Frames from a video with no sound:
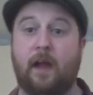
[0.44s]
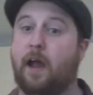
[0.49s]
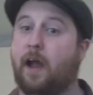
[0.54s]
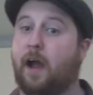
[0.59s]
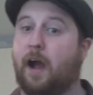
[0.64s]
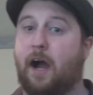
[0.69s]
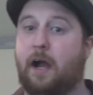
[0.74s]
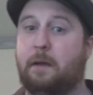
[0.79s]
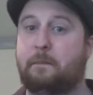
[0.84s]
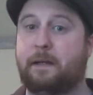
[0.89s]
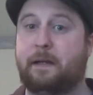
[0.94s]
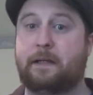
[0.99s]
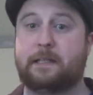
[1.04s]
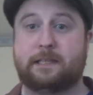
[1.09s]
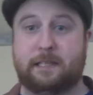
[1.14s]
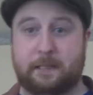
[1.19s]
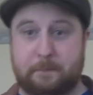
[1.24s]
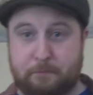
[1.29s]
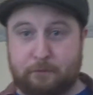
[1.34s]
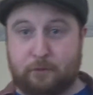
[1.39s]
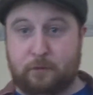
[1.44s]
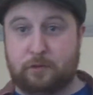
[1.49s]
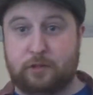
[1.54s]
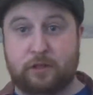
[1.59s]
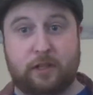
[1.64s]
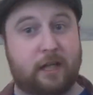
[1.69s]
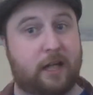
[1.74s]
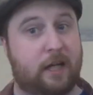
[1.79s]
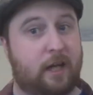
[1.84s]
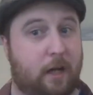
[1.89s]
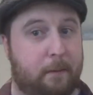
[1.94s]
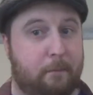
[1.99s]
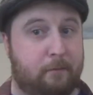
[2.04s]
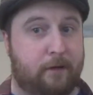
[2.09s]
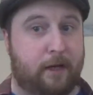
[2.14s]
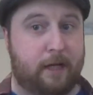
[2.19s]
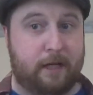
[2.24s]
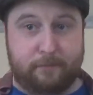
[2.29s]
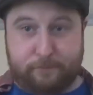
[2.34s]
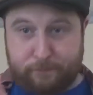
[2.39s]
Hi, my name's Nick Broughton and I'm a
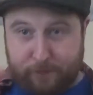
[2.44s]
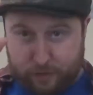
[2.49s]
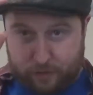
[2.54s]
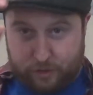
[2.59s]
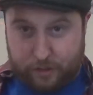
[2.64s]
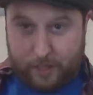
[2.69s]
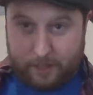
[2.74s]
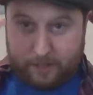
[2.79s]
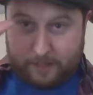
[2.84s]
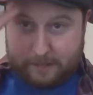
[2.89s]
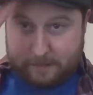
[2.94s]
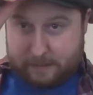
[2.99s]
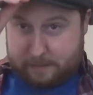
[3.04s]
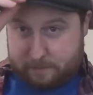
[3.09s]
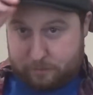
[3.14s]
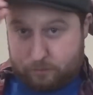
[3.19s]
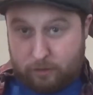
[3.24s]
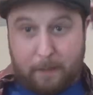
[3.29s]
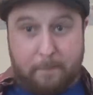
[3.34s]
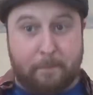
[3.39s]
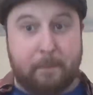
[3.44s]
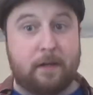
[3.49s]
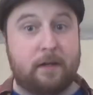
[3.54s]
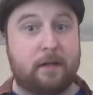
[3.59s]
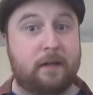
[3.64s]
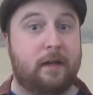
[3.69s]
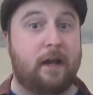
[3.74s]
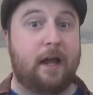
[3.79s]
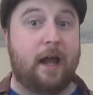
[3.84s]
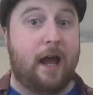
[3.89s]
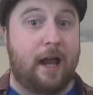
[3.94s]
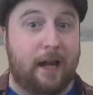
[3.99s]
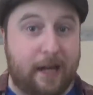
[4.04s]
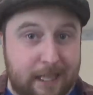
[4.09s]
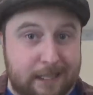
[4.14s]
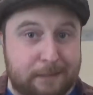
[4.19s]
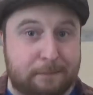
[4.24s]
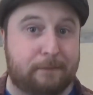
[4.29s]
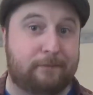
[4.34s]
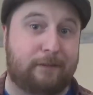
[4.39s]
Randomfish. Hit that subscribe button and
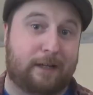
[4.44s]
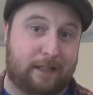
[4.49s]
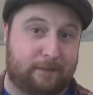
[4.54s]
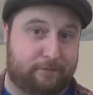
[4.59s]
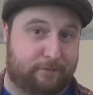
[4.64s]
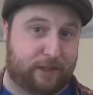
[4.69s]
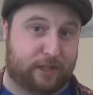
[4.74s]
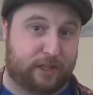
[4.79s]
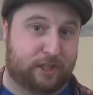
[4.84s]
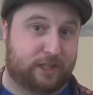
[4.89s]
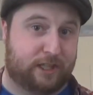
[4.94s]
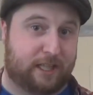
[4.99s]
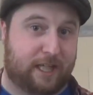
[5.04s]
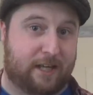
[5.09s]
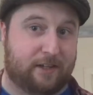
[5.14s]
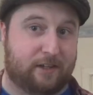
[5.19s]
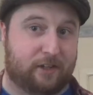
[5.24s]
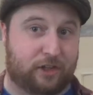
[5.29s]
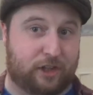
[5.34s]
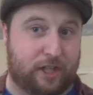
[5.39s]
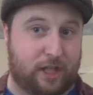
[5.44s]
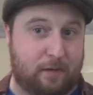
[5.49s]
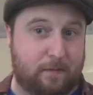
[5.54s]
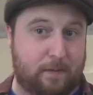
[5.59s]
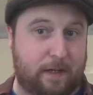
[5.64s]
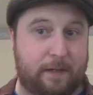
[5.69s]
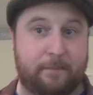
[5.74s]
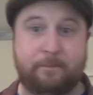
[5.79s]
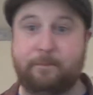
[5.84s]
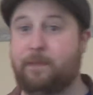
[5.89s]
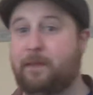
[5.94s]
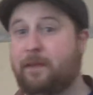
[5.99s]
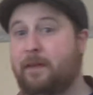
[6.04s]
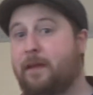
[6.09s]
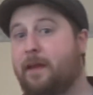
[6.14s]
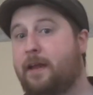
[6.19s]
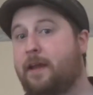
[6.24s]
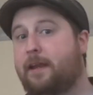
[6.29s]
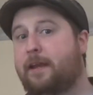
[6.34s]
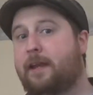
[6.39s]
let's be Randomfishes together, shall we?
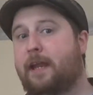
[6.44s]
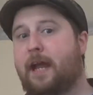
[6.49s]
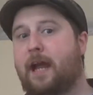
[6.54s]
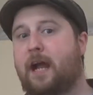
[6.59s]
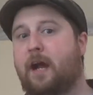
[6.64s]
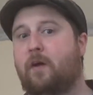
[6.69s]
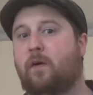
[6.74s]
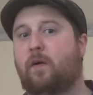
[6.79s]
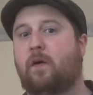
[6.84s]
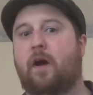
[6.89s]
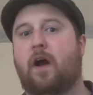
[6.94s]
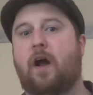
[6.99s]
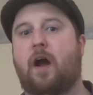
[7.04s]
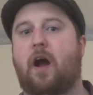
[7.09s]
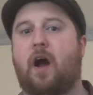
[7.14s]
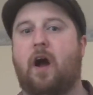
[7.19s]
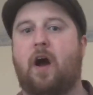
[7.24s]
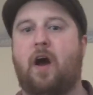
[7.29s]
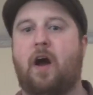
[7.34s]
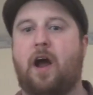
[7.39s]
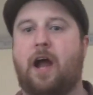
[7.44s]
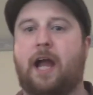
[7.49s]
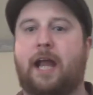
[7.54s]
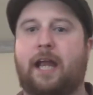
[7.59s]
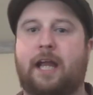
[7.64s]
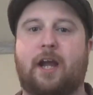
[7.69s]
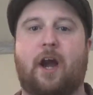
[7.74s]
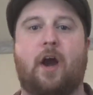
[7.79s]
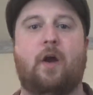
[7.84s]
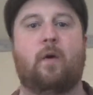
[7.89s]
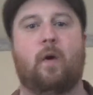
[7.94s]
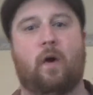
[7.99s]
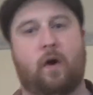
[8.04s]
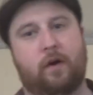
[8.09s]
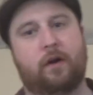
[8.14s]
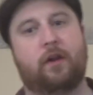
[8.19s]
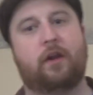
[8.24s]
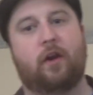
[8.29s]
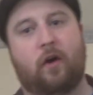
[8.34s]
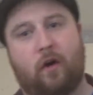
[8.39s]
Now, I go
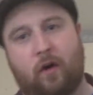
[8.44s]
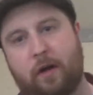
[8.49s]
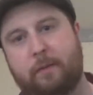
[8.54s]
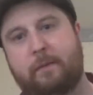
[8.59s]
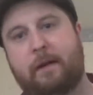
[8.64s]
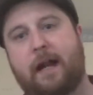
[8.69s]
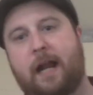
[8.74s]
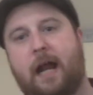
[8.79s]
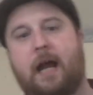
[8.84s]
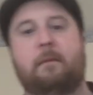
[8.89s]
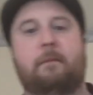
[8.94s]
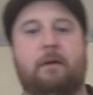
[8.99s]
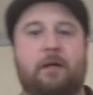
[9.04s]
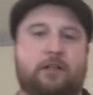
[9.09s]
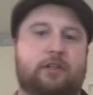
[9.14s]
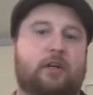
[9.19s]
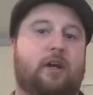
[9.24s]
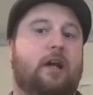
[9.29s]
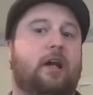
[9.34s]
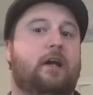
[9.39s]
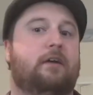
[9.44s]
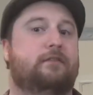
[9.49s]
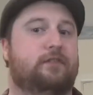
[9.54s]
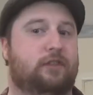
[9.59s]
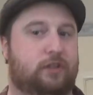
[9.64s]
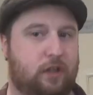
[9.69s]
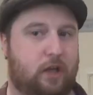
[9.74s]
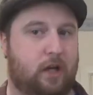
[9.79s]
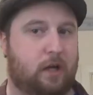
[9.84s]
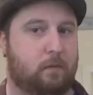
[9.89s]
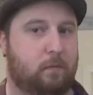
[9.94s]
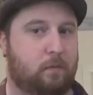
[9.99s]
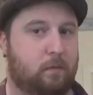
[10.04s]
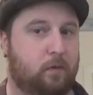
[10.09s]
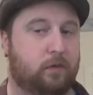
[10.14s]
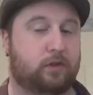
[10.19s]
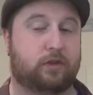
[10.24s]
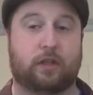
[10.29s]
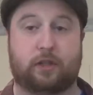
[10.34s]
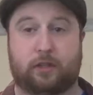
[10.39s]
on and on about how much I love Star
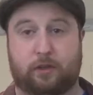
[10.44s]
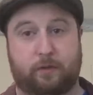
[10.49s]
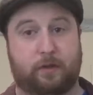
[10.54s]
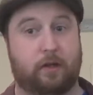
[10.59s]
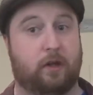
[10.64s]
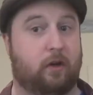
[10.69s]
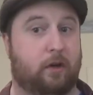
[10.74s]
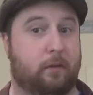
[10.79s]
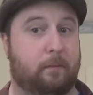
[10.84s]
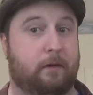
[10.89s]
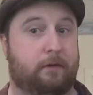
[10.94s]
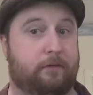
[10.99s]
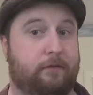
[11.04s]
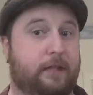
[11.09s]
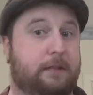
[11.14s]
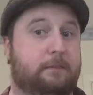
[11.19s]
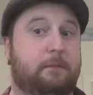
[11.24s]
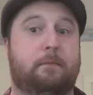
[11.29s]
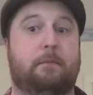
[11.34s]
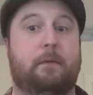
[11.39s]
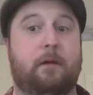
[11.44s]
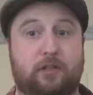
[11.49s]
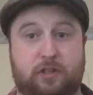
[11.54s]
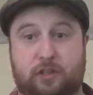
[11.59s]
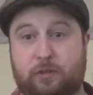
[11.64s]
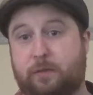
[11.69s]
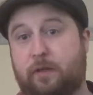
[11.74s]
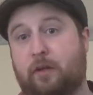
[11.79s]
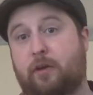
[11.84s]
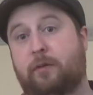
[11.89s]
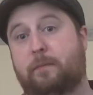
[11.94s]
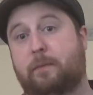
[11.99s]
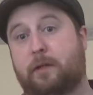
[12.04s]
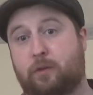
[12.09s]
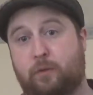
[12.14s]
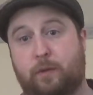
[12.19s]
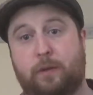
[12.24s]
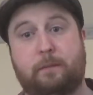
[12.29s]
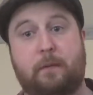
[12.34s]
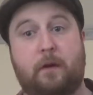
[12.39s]
Wars. I do it a lot in my Facebook posts, do it a lot in my
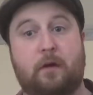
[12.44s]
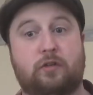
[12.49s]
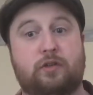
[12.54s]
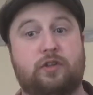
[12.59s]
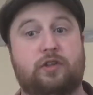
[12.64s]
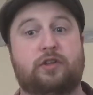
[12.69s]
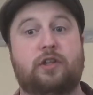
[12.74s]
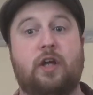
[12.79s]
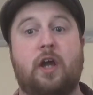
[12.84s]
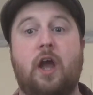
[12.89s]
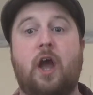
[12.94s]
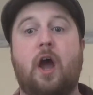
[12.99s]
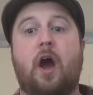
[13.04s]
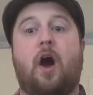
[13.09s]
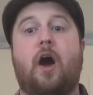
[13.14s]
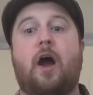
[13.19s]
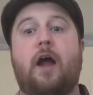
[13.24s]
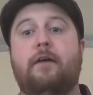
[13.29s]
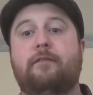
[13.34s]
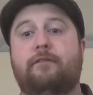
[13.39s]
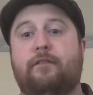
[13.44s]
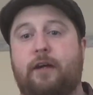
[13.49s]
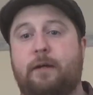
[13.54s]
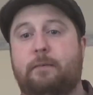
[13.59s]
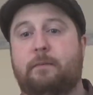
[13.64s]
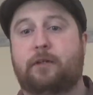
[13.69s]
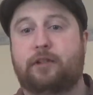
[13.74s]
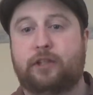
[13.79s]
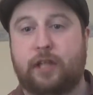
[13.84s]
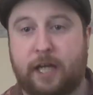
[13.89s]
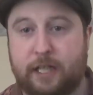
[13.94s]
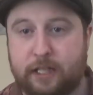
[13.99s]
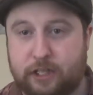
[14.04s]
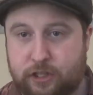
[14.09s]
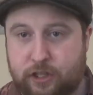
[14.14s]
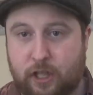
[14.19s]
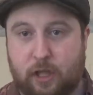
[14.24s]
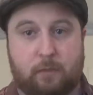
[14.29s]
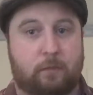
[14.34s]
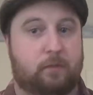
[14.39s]
Twitter posts. I am very much a
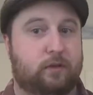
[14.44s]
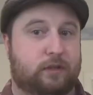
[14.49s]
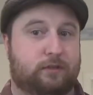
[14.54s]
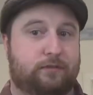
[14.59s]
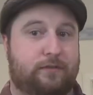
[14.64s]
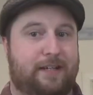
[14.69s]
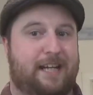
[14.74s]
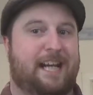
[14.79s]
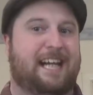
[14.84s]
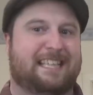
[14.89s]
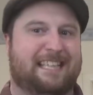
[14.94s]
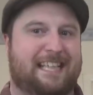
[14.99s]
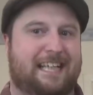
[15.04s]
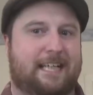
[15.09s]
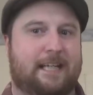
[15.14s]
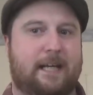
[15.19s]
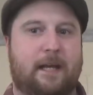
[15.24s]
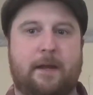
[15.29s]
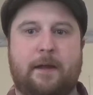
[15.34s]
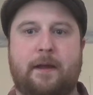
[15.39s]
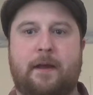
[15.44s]
Star Wars fanatic.